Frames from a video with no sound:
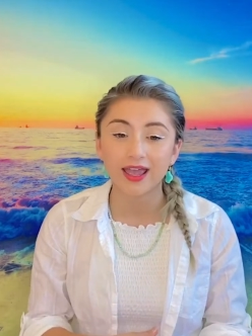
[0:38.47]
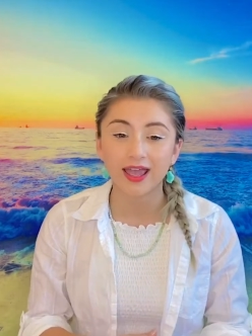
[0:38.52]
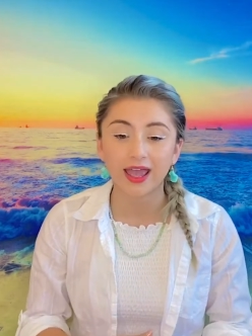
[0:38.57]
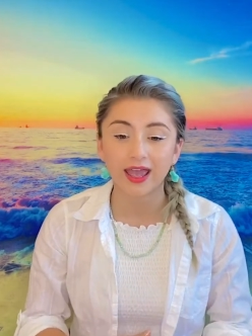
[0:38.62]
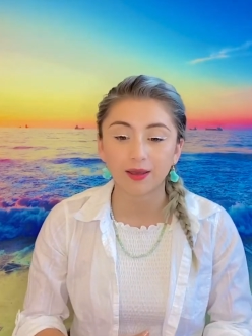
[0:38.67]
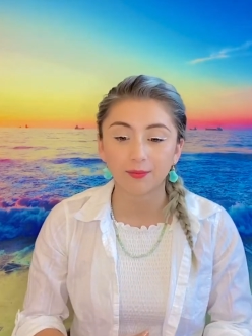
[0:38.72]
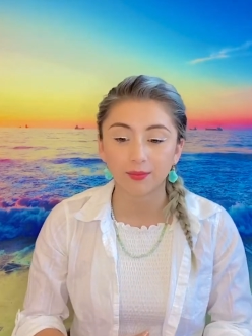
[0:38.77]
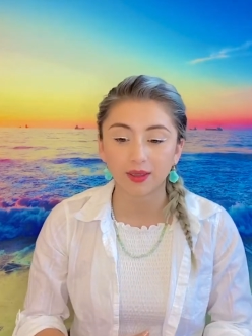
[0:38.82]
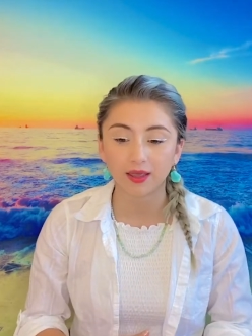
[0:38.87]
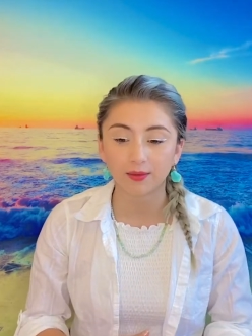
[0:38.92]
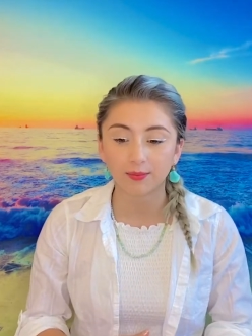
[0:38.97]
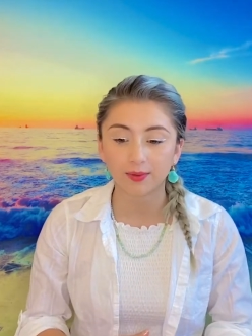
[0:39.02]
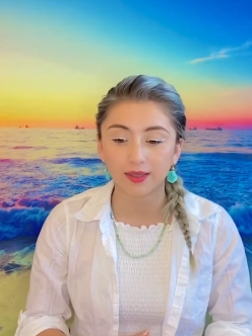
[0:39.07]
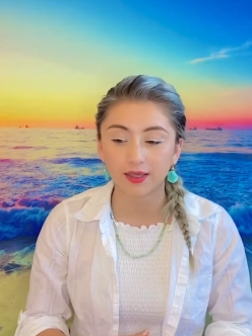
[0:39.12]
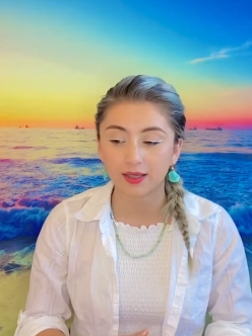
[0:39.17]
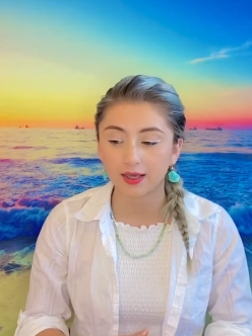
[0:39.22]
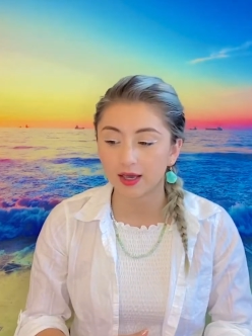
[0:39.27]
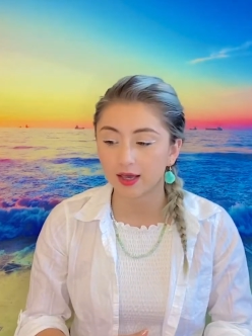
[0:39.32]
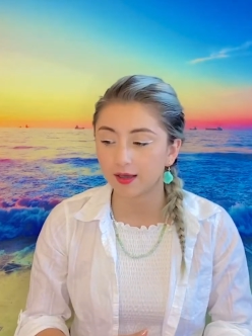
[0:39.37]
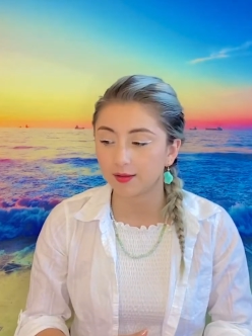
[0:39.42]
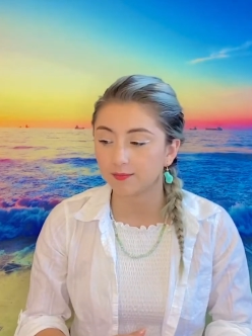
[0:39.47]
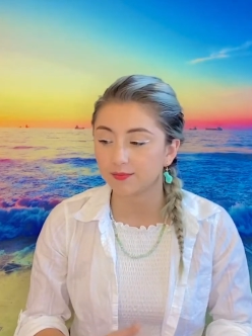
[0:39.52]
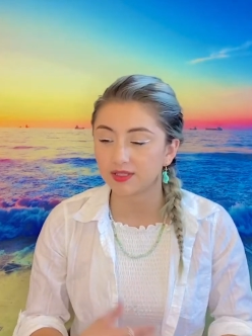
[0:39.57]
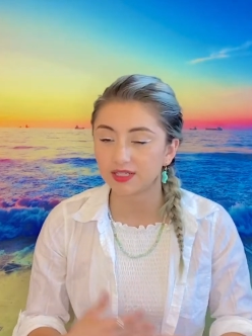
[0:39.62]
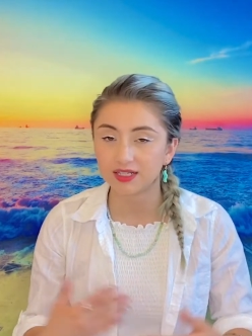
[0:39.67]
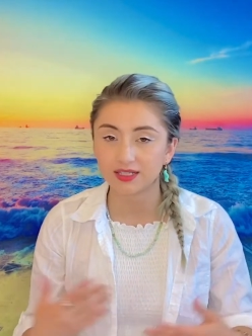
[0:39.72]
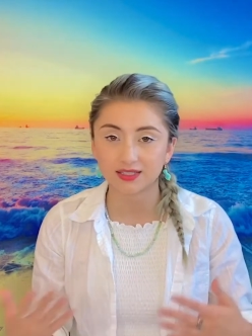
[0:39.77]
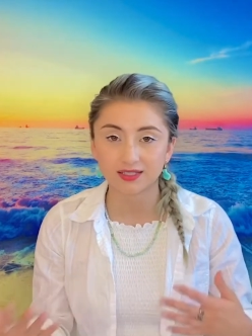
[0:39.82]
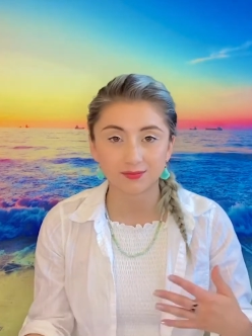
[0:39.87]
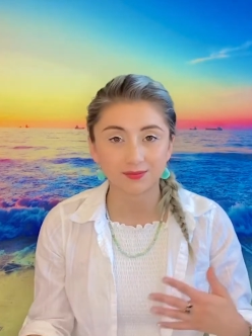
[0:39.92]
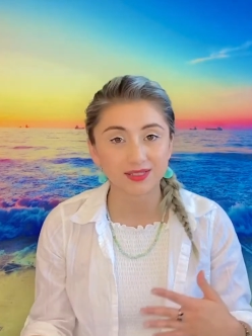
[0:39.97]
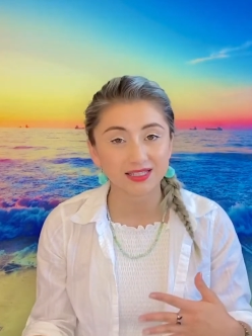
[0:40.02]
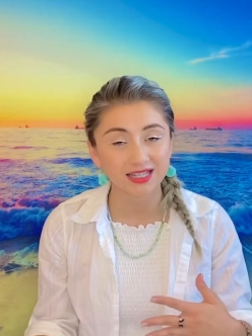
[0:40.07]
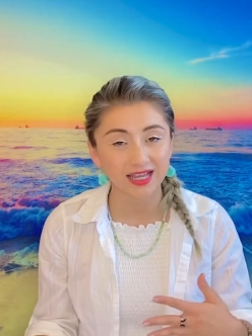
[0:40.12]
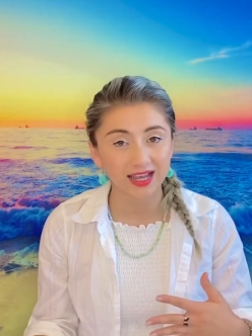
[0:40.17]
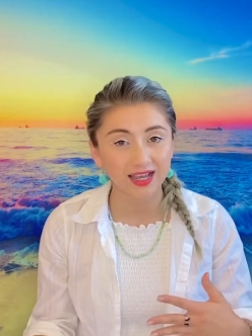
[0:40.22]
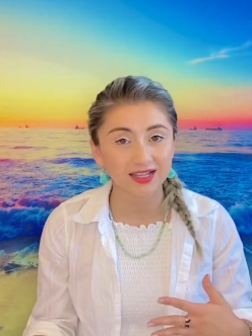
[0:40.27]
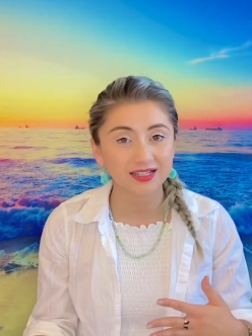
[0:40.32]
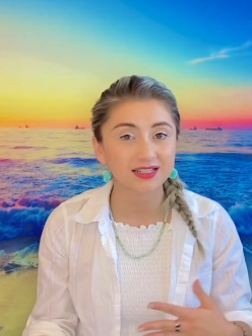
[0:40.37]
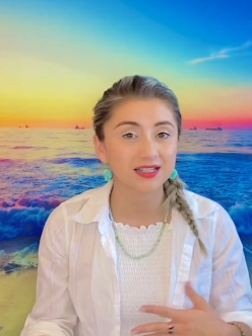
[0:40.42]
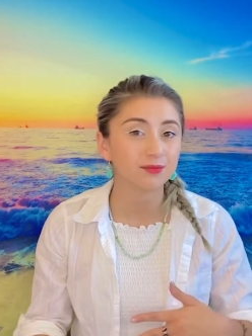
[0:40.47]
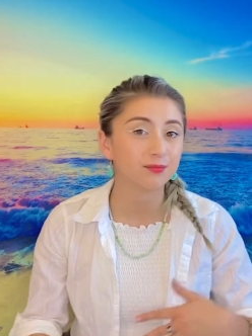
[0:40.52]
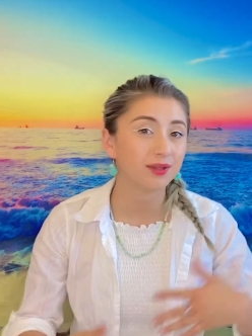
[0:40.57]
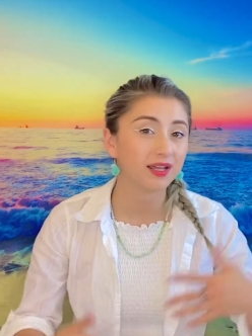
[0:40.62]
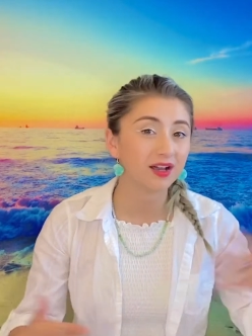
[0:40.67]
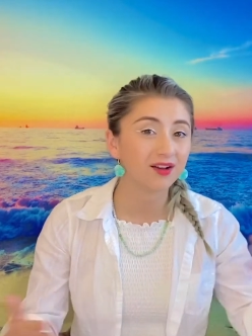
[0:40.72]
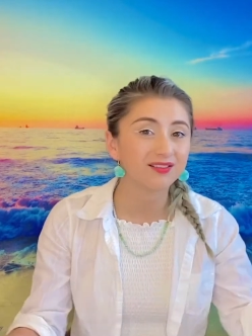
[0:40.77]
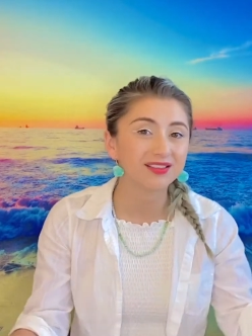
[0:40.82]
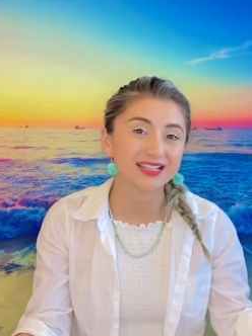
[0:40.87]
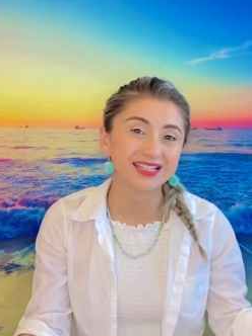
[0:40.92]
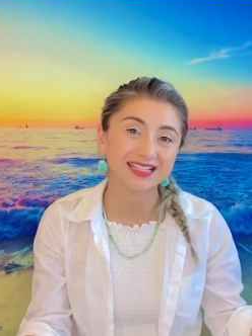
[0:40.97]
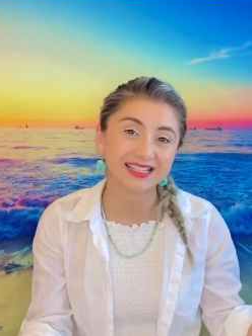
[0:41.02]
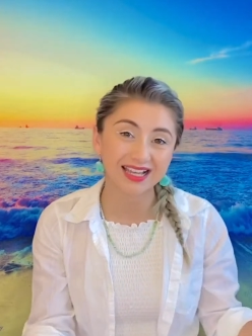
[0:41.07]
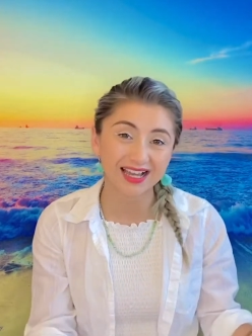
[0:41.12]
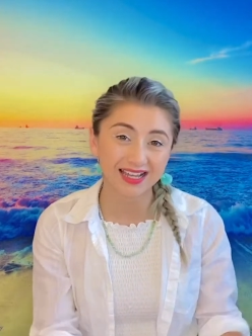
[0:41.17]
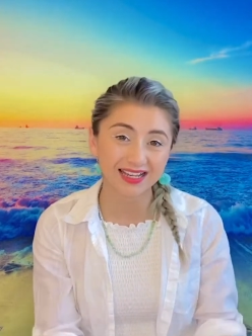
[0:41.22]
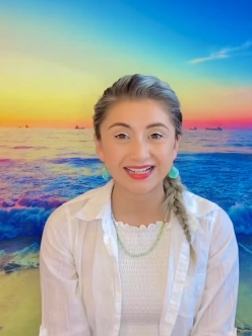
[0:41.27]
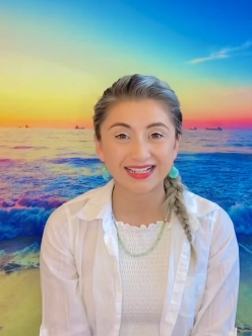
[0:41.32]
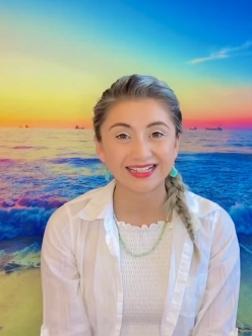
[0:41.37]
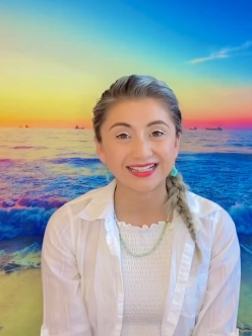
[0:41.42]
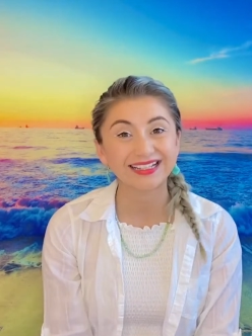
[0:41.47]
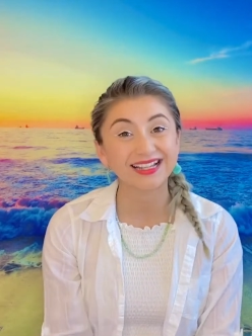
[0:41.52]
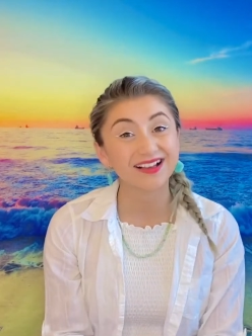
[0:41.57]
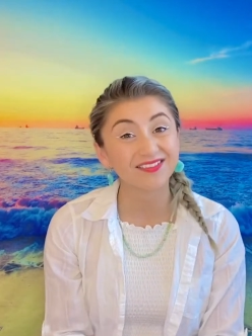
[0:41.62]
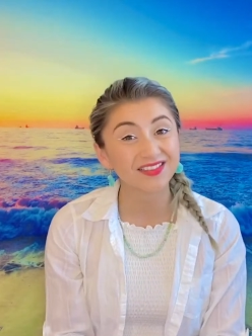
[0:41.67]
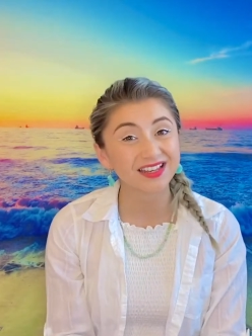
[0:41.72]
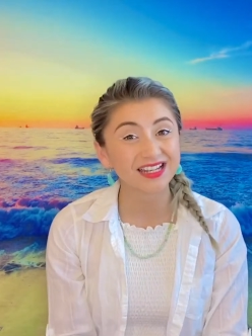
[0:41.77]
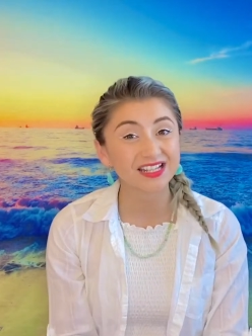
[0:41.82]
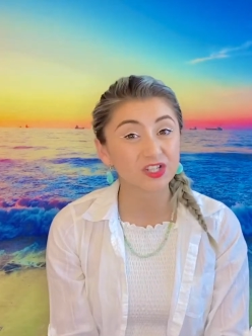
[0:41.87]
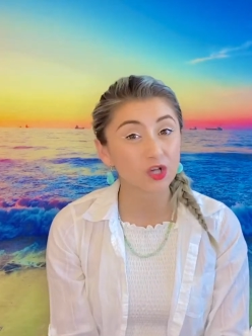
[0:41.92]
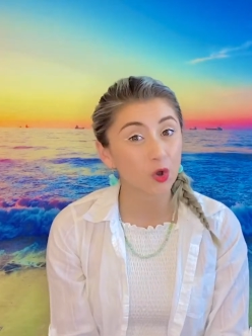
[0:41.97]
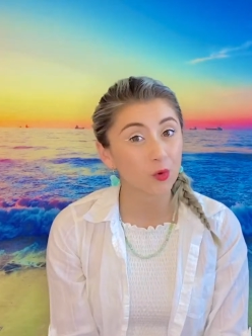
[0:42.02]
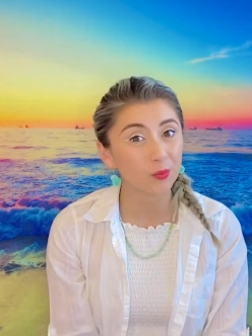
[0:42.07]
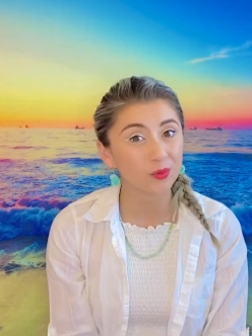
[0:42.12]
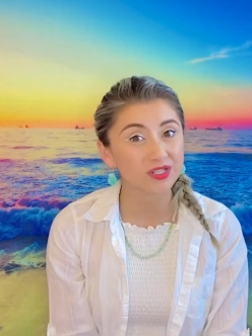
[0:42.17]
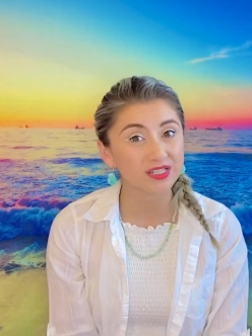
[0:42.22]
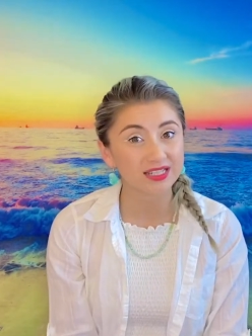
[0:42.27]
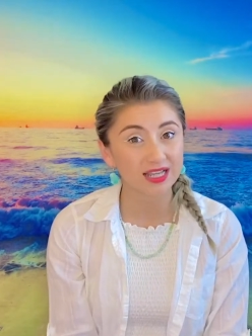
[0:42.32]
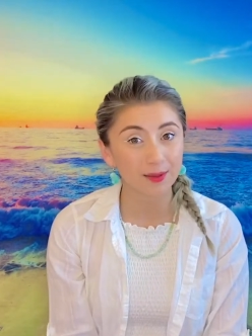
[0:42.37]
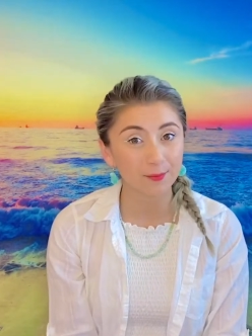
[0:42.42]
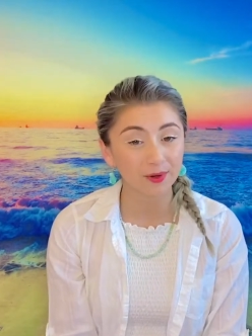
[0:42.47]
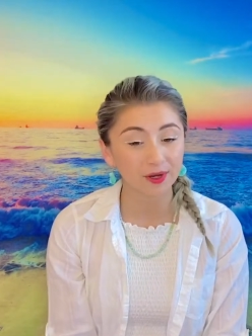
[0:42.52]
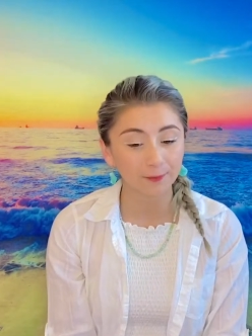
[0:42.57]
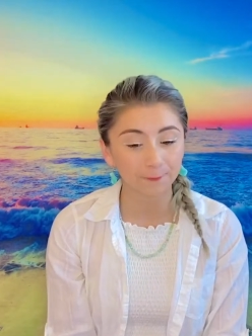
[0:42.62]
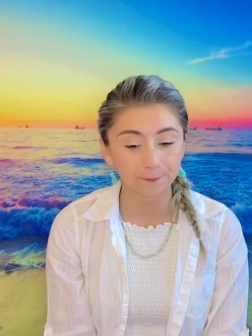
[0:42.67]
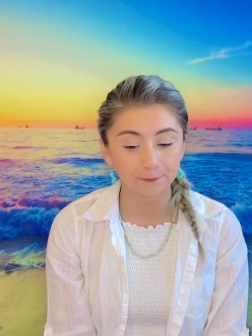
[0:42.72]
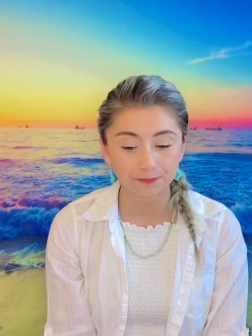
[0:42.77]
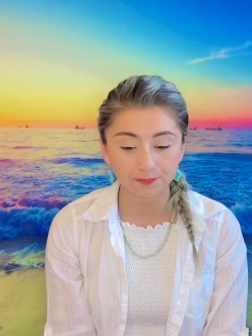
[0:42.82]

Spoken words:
and maybe see some sand and be out in the sun now that it's almost summer.